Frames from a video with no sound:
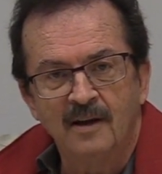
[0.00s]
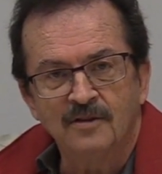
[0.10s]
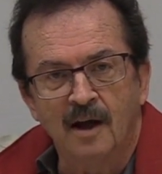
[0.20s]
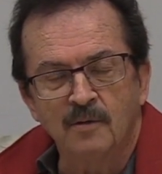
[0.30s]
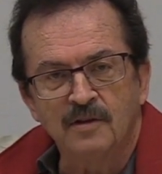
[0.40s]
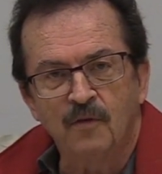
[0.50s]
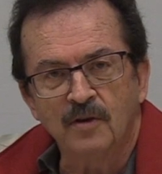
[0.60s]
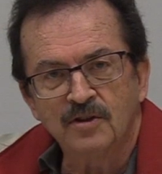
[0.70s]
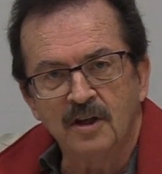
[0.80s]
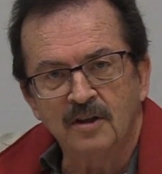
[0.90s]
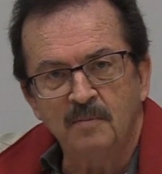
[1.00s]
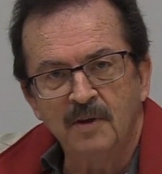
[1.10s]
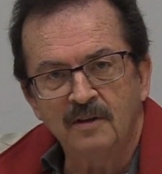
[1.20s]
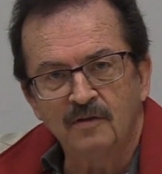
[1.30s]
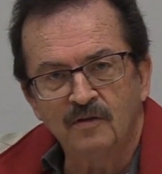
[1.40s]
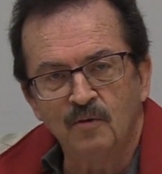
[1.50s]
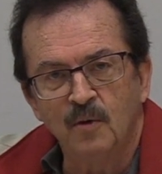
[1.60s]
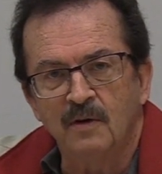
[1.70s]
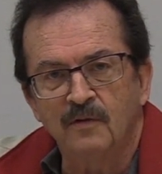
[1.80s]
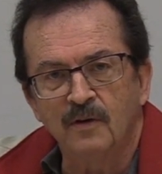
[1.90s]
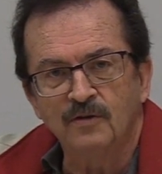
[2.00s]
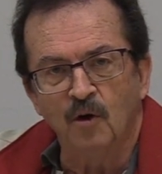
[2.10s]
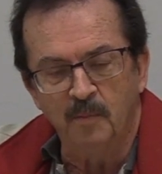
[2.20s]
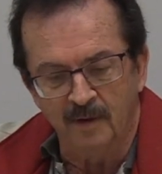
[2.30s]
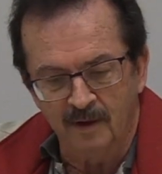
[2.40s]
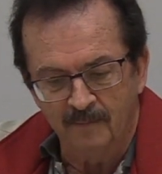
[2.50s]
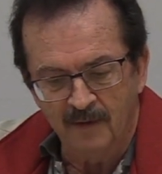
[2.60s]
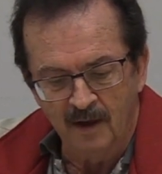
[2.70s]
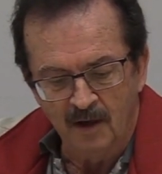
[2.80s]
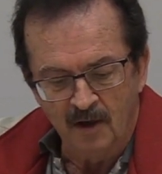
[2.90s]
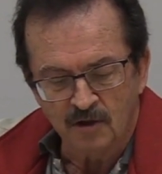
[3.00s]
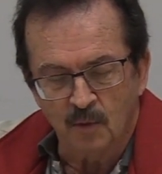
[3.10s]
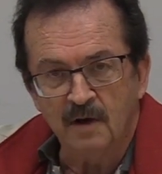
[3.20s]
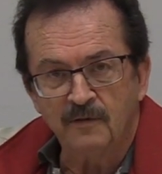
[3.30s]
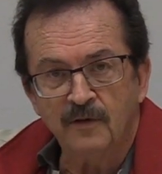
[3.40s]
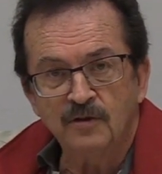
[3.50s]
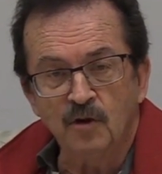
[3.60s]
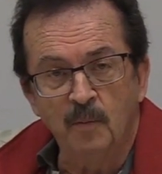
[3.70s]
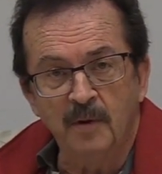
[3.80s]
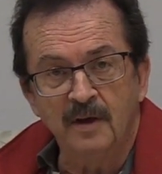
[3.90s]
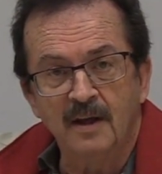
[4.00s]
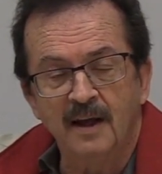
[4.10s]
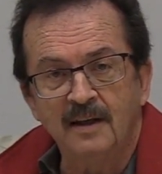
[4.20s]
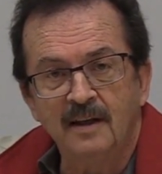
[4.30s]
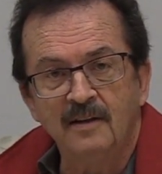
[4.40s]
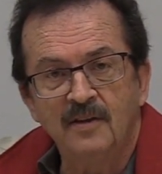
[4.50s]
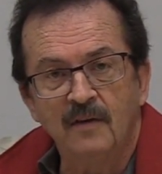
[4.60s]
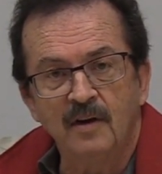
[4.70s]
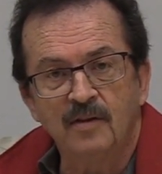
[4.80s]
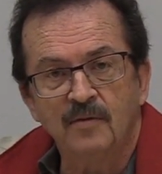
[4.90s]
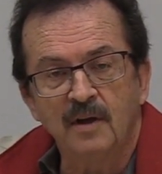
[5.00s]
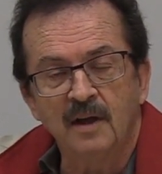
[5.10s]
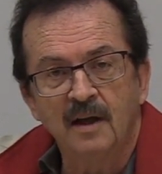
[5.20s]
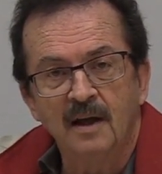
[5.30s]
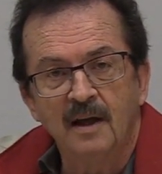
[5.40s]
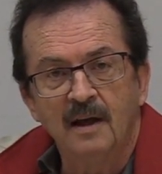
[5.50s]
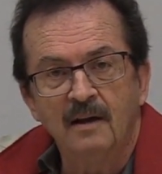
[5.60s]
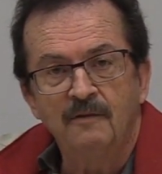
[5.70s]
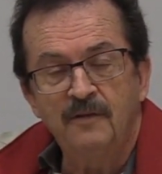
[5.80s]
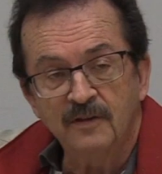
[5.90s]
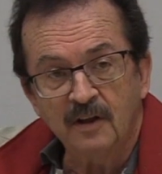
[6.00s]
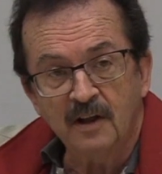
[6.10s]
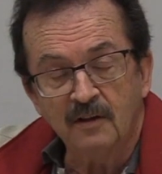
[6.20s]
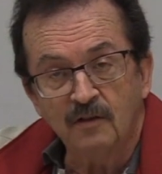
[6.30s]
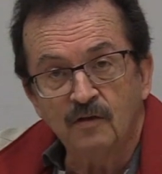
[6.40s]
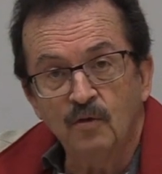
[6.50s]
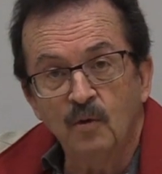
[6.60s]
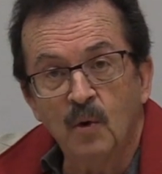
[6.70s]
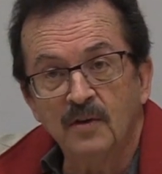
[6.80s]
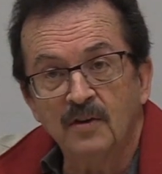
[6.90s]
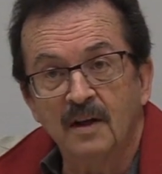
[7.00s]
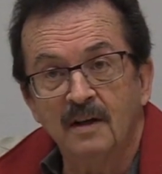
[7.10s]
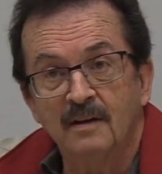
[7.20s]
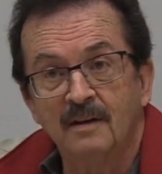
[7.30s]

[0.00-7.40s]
So I was fortunate to be at the school when it first opened. So when it first opened in 1973, physically the school wasn't